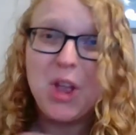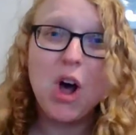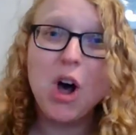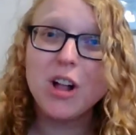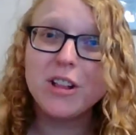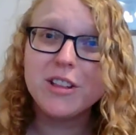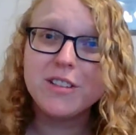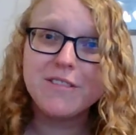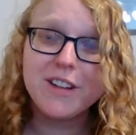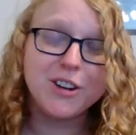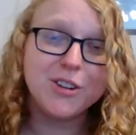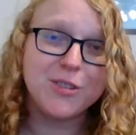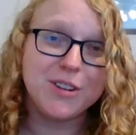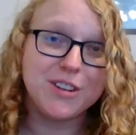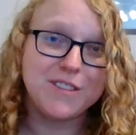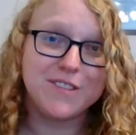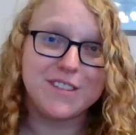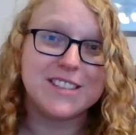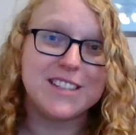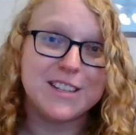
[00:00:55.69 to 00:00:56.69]
All of our
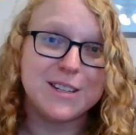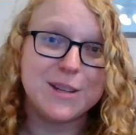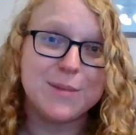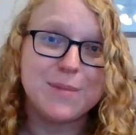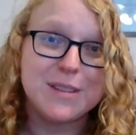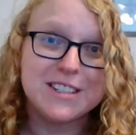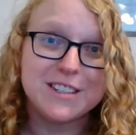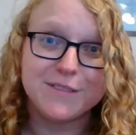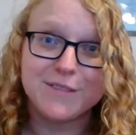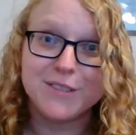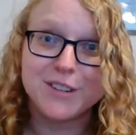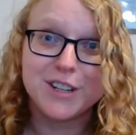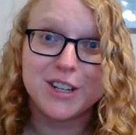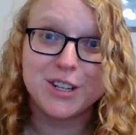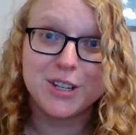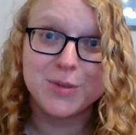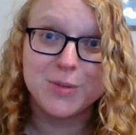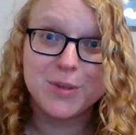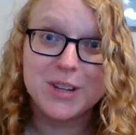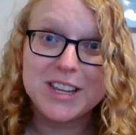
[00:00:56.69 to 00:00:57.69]
grief is going to be different
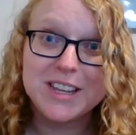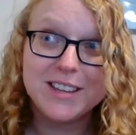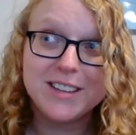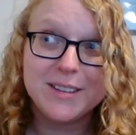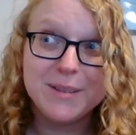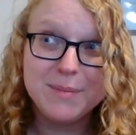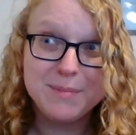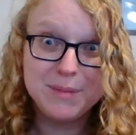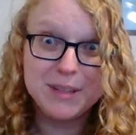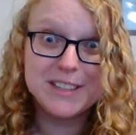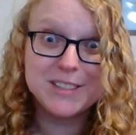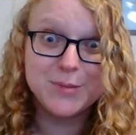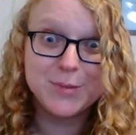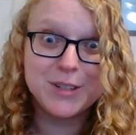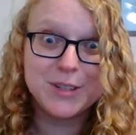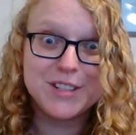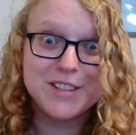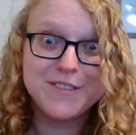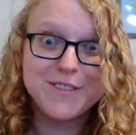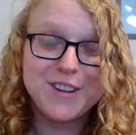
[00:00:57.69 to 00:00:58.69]
and unique because
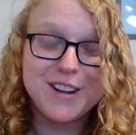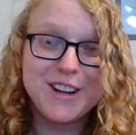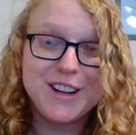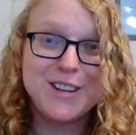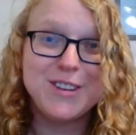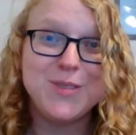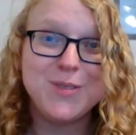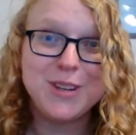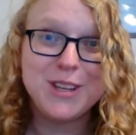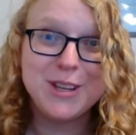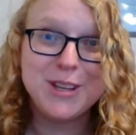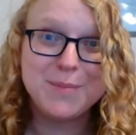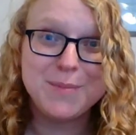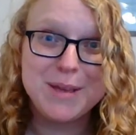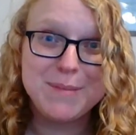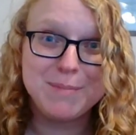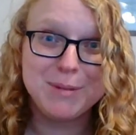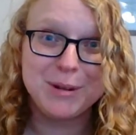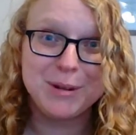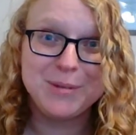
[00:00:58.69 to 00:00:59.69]
we're different and unique
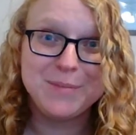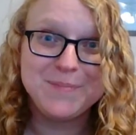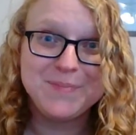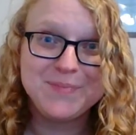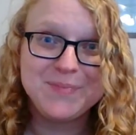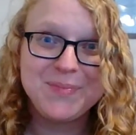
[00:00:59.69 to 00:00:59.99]
people.